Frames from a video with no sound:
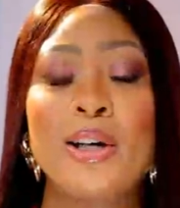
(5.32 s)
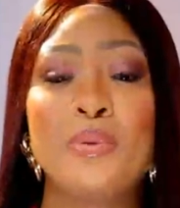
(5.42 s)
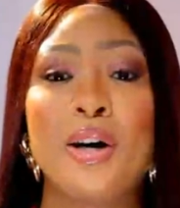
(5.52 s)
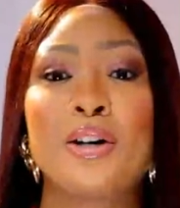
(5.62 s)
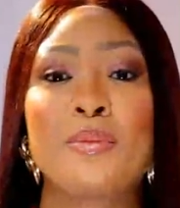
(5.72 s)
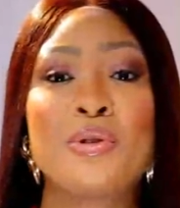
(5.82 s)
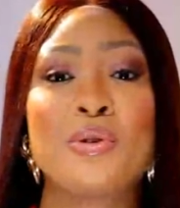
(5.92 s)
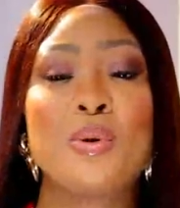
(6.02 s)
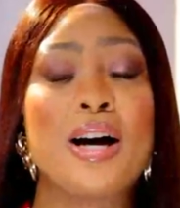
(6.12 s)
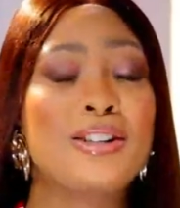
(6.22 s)
and welcome
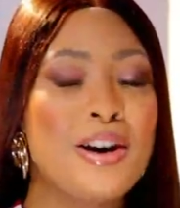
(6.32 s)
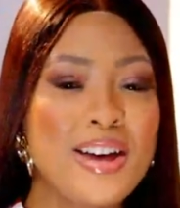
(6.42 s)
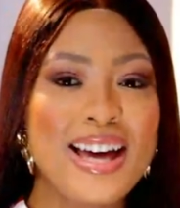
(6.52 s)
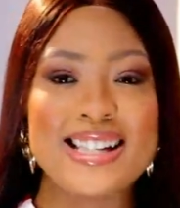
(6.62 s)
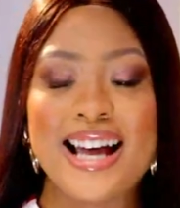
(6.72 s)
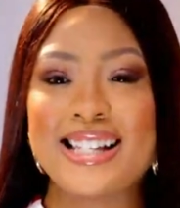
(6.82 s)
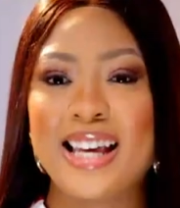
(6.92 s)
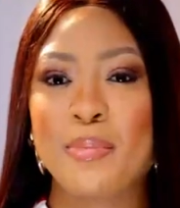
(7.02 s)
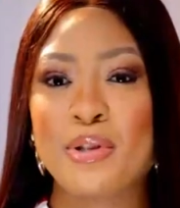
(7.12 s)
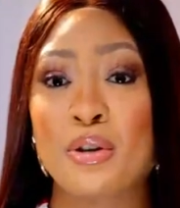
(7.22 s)
to another
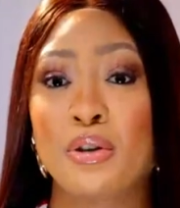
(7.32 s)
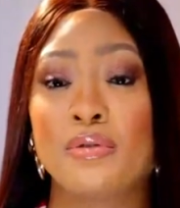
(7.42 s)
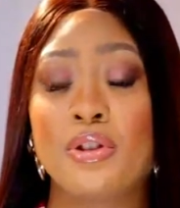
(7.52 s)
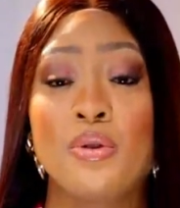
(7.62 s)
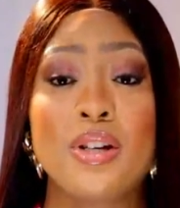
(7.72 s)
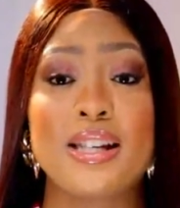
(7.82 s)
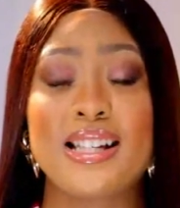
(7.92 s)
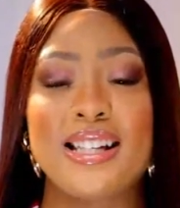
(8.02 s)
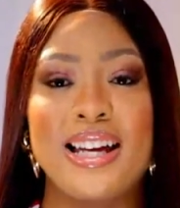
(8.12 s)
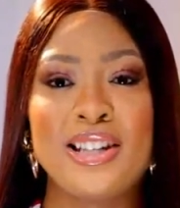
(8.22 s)
exciting episode of the
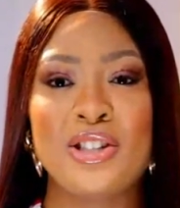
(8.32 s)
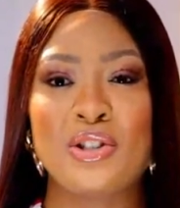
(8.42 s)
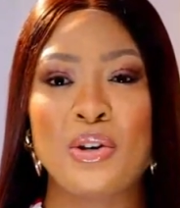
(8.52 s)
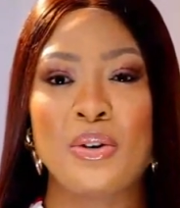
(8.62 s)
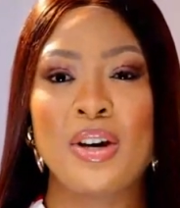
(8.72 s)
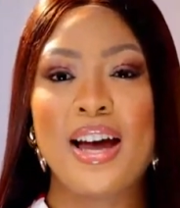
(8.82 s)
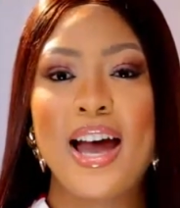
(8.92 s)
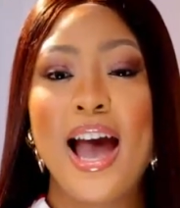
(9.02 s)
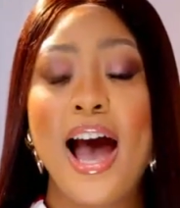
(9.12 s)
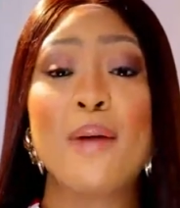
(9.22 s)
360 Daily Show.
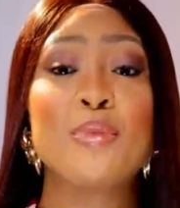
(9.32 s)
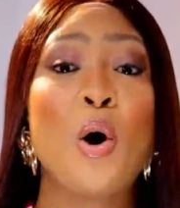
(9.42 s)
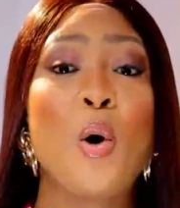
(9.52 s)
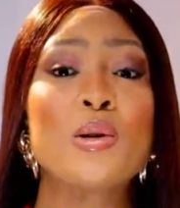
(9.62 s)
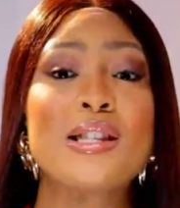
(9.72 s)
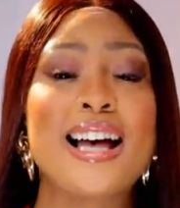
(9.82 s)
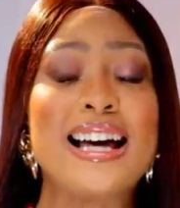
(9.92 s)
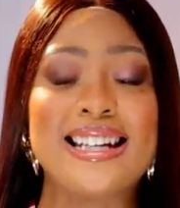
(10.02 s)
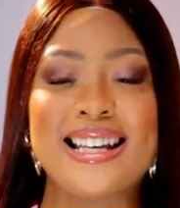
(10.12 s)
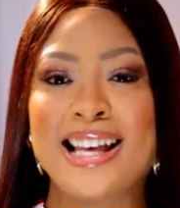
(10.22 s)
I'm your host,
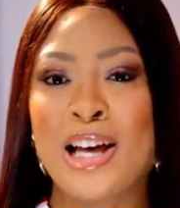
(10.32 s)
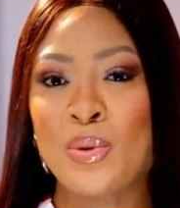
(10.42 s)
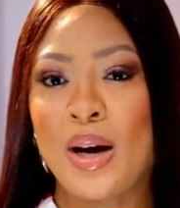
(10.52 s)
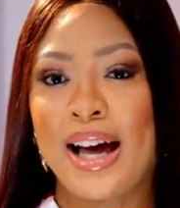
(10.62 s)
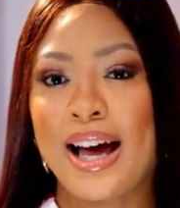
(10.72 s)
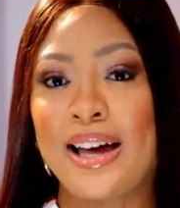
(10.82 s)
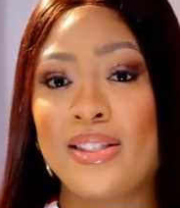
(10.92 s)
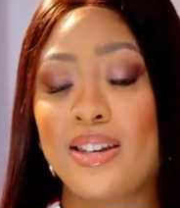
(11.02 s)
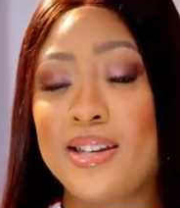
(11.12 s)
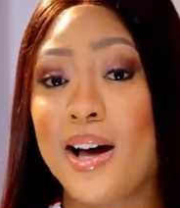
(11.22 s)
Adeze Aduaka,
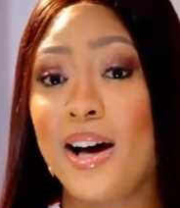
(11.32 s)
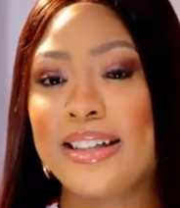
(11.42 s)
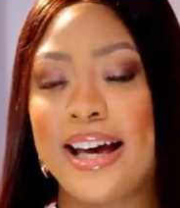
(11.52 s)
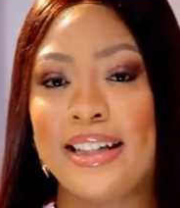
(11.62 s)
and these are the